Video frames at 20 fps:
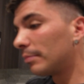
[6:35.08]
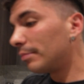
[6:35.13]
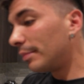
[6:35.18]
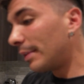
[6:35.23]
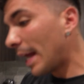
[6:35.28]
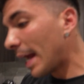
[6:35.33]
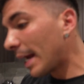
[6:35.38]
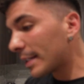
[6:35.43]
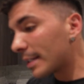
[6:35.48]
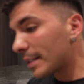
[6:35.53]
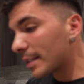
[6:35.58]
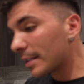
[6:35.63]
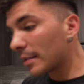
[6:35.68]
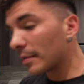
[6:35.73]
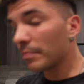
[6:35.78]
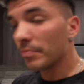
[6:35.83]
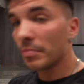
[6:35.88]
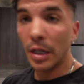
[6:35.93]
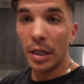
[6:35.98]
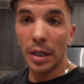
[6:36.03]

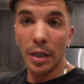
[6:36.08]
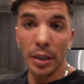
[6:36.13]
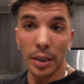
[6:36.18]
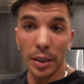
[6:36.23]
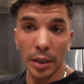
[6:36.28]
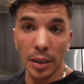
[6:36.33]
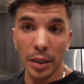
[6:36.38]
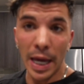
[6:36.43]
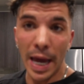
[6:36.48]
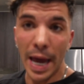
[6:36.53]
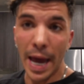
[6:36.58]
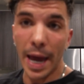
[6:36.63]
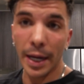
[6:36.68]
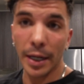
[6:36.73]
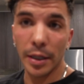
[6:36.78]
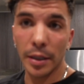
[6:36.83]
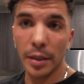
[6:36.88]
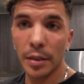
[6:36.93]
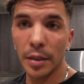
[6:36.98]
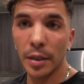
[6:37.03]
next little
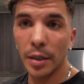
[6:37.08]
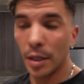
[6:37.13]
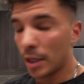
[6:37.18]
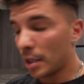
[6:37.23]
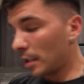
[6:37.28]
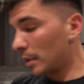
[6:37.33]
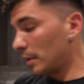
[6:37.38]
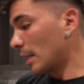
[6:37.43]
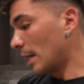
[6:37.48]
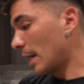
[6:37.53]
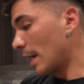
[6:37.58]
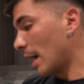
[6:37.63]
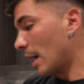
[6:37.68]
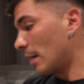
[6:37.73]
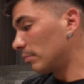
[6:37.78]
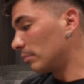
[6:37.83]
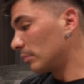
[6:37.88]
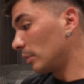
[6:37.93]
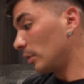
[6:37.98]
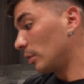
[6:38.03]
hack that
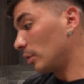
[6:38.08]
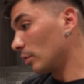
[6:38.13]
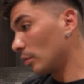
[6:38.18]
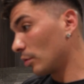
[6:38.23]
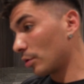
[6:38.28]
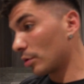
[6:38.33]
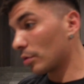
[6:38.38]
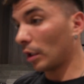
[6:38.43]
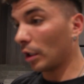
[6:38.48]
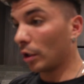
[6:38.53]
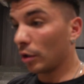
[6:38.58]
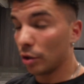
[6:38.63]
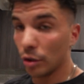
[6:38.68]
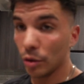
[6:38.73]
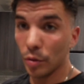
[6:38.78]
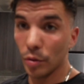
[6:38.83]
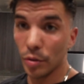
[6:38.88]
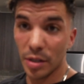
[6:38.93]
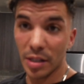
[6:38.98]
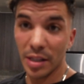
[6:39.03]
I usually
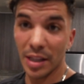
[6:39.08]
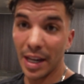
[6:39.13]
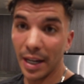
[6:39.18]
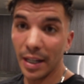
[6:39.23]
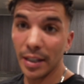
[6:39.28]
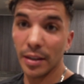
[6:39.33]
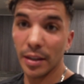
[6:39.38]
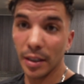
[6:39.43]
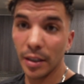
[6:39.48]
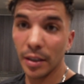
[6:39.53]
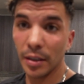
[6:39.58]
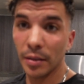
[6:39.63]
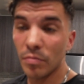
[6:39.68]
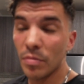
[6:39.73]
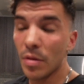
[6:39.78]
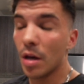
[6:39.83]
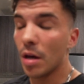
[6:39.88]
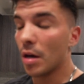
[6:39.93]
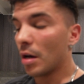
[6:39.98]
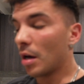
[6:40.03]
use lately.
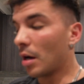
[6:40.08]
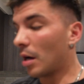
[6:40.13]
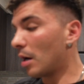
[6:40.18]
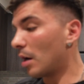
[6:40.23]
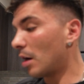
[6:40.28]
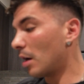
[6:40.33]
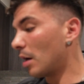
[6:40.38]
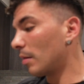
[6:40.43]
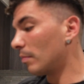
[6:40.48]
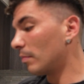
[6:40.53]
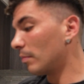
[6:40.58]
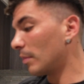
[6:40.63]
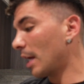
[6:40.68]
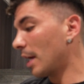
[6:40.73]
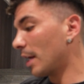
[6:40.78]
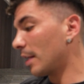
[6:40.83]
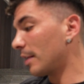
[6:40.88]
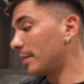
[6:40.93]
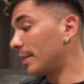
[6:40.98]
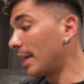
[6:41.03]

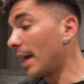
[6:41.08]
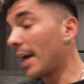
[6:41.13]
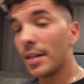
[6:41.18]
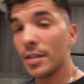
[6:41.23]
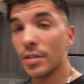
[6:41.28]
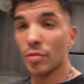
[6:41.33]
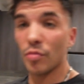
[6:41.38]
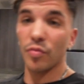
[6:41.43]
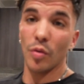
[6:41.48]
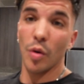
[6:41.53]
And that is, of